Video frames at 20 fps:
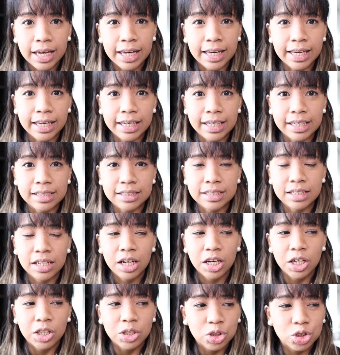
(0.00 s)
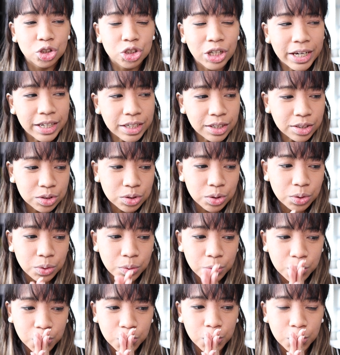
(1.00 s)
is trying
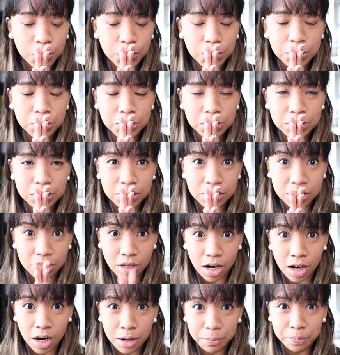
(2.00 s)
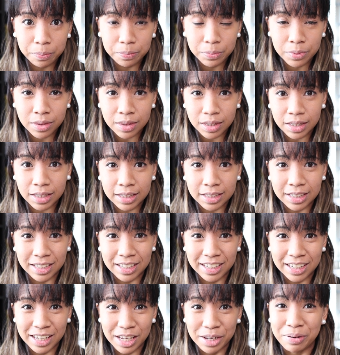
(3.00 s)
to stop
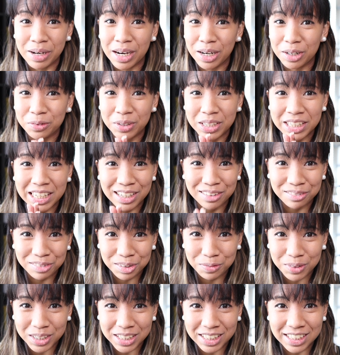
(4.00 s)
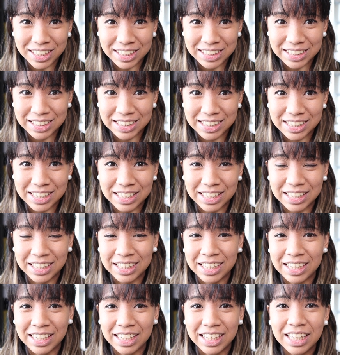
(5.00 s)
thinking about what everybody else is
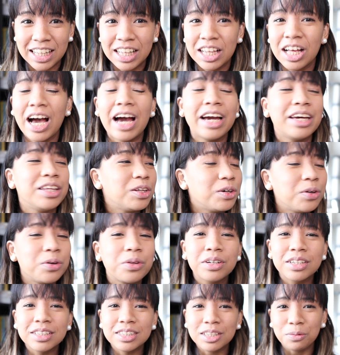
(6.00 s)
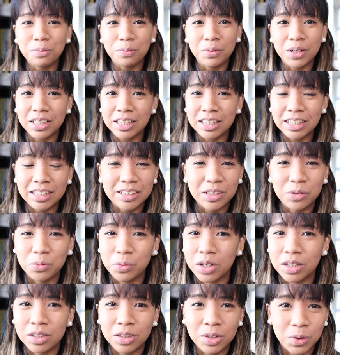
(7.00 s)
thinking. I know there's a million and
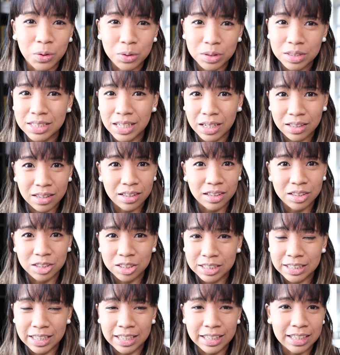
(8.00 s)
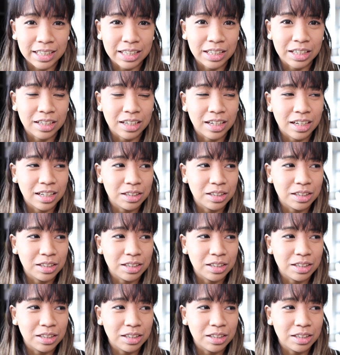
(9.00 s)
one quotes out there saying,